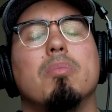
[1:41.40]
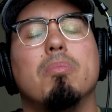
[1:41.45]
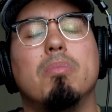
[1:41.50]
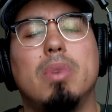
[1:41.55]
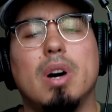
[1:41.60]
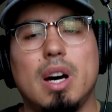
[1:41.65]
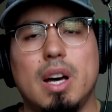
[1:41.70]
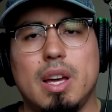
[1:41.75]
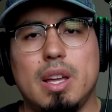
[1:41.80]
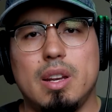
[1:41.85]

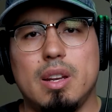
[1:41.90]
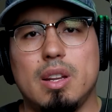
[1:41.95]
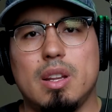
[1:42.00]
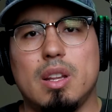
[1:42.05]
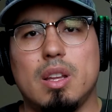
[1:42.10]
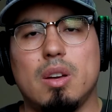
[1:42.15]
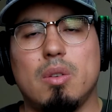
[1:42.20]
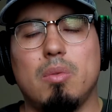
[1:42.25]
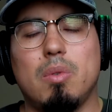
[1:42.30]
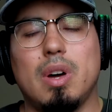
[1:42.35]
But
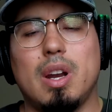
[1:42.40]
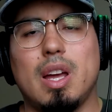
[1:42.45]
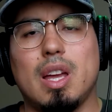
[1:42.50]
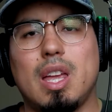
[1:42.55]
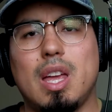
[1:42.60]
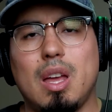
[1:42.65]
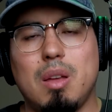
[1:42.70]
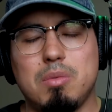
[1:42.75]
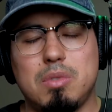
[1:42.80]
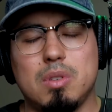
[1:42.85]
what I
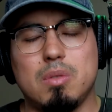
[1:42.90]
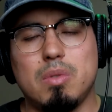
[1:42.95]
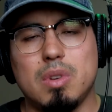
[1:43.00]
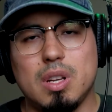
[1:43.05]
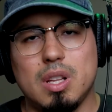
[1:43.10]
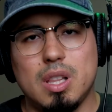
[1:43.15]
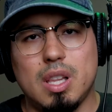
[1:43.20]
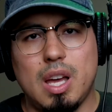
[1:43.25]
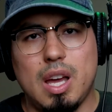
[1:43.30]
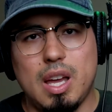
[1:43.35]
came to
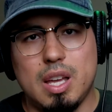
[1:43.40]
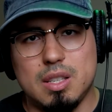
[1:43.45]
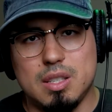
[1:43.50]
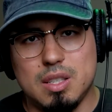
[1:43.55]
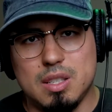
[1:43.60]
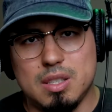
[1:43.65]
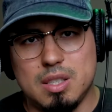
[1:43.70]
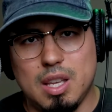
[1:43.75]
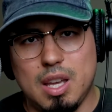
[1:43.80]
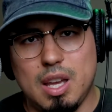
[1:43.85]
realize
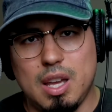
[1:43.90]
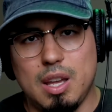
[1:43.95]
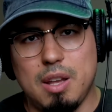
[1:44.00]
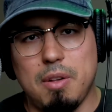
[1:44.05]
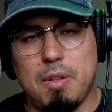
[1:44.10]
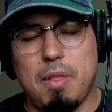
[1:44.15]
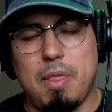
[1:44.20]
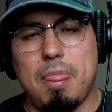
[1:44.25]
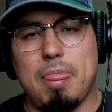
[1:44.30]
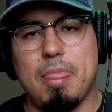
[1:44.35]
is that
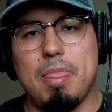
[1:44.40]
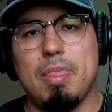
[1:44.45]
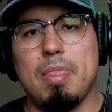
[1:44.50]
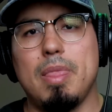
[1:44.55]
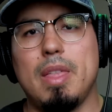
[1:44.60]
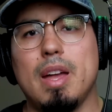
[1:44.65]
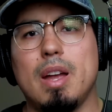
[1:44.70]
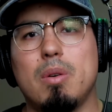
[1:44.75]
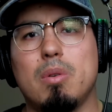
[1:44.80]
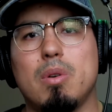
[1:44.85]

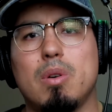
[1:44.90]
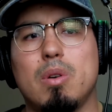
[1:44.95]
they